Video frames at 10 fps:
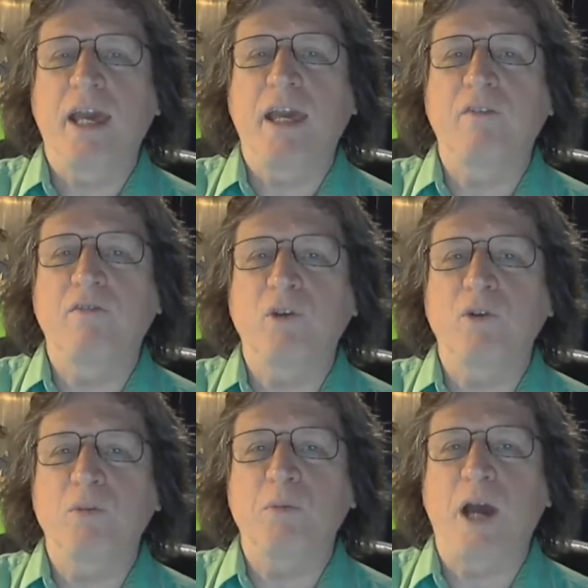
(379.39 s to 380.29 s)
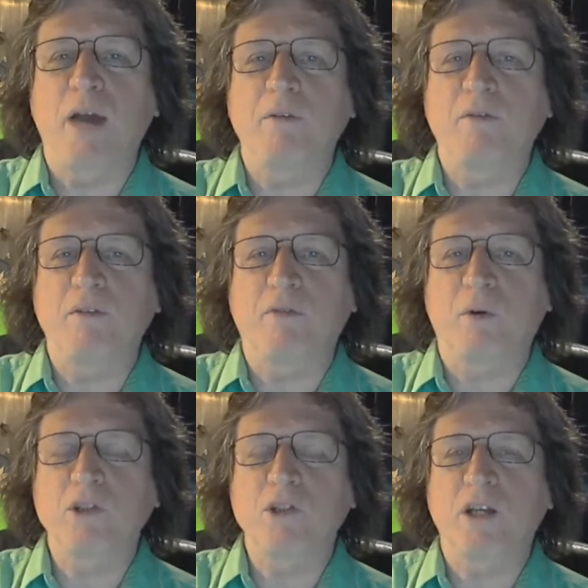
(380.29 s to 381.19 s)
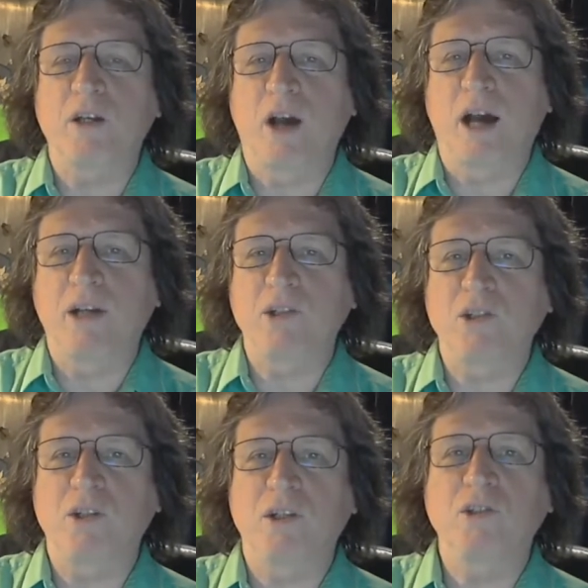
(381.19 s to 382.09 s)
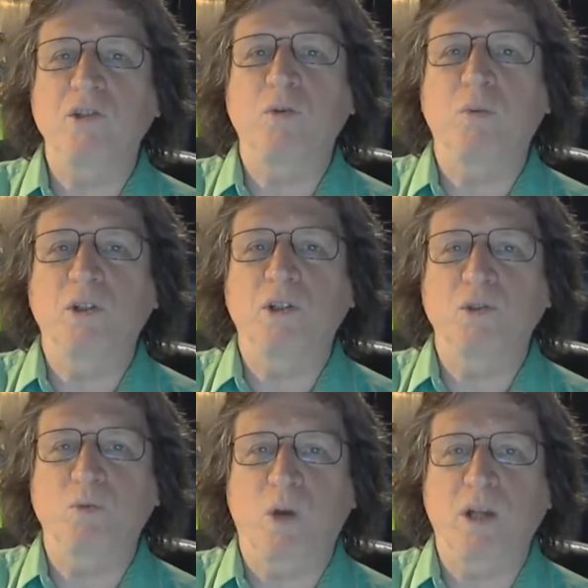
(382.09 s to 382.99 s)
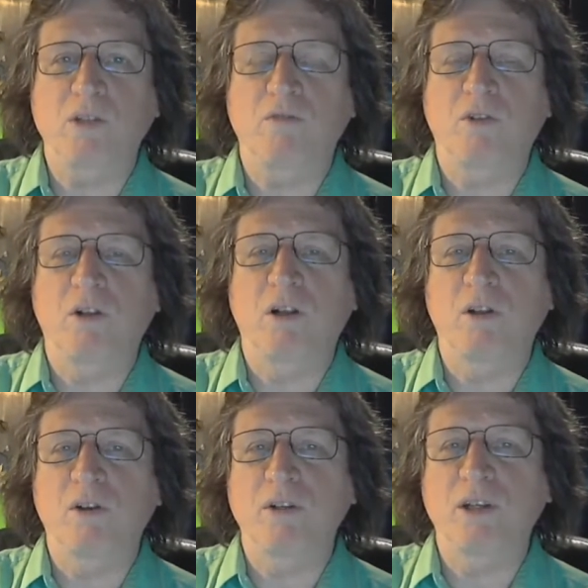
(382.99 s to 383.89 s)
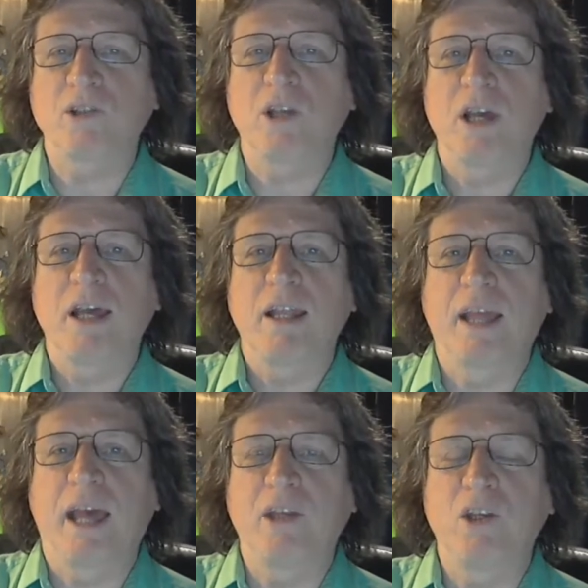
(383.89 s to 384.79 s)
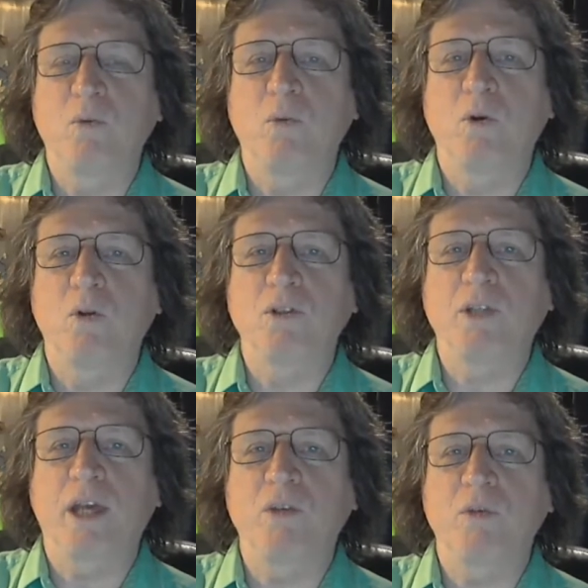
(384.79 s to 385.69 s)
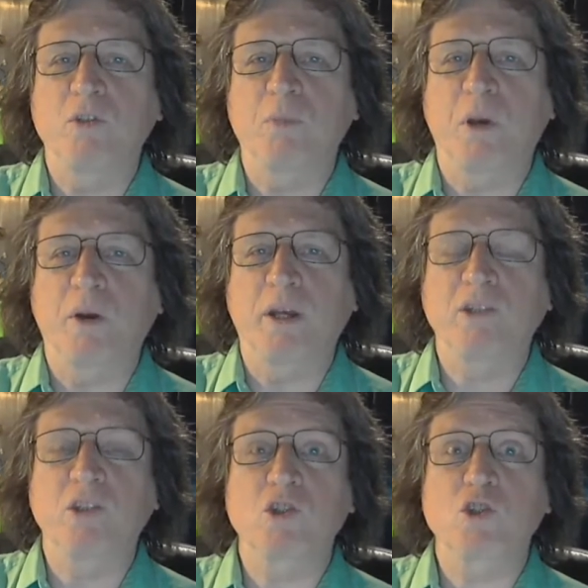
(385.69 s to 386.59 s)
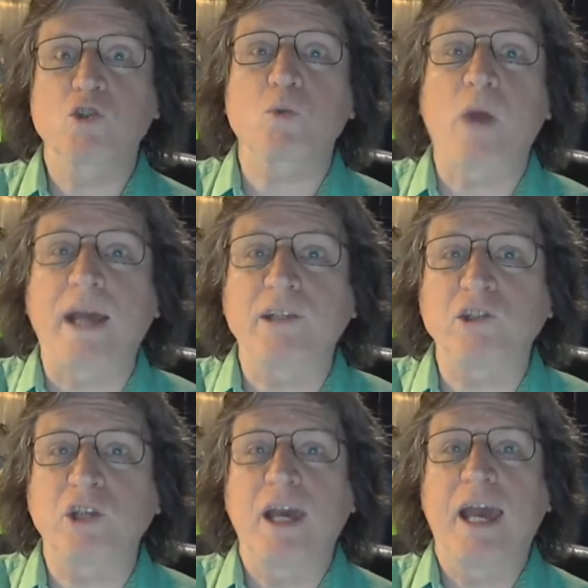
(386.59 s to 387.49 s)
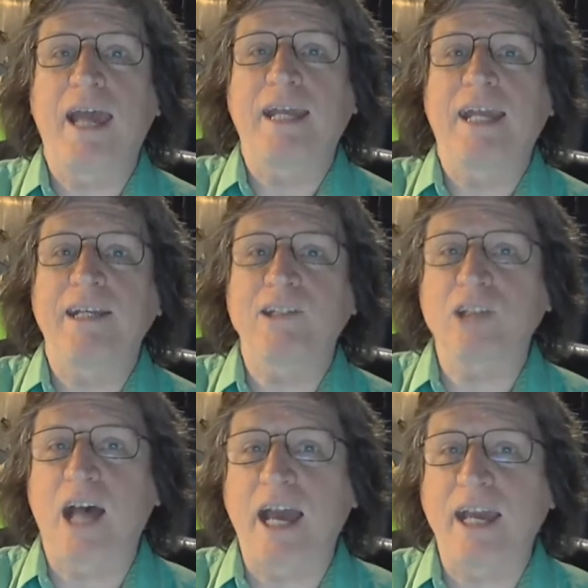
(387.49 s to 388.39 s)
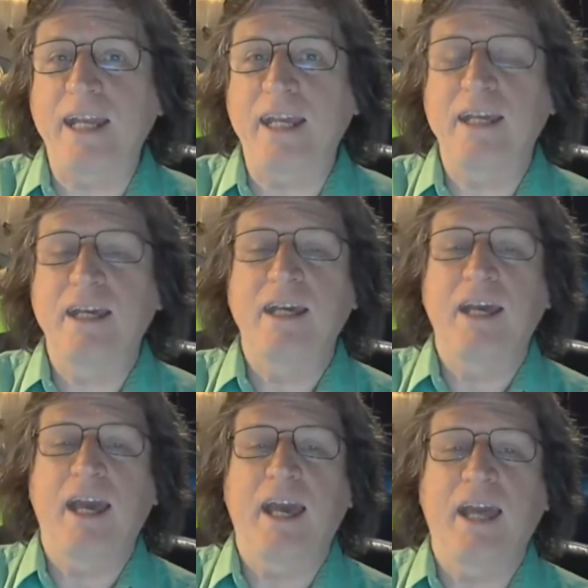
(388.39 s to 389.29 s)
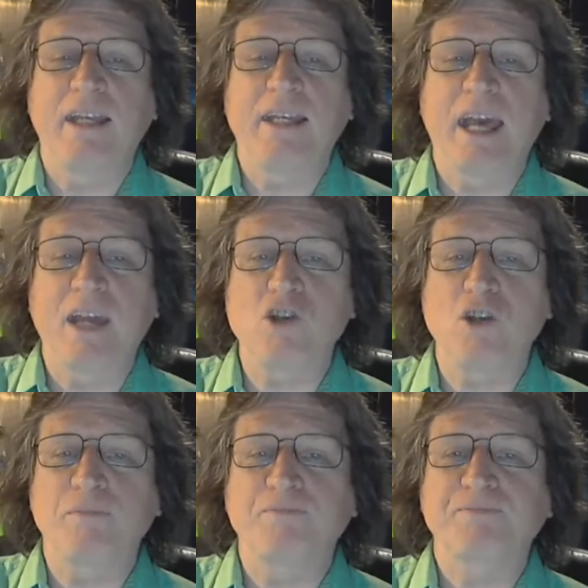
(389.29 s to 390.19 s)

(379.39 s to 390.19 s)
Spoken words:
If you're deprived of the fourth state of consciousness, which is restful alertness, then you will tend to experience stress and anxiety and tension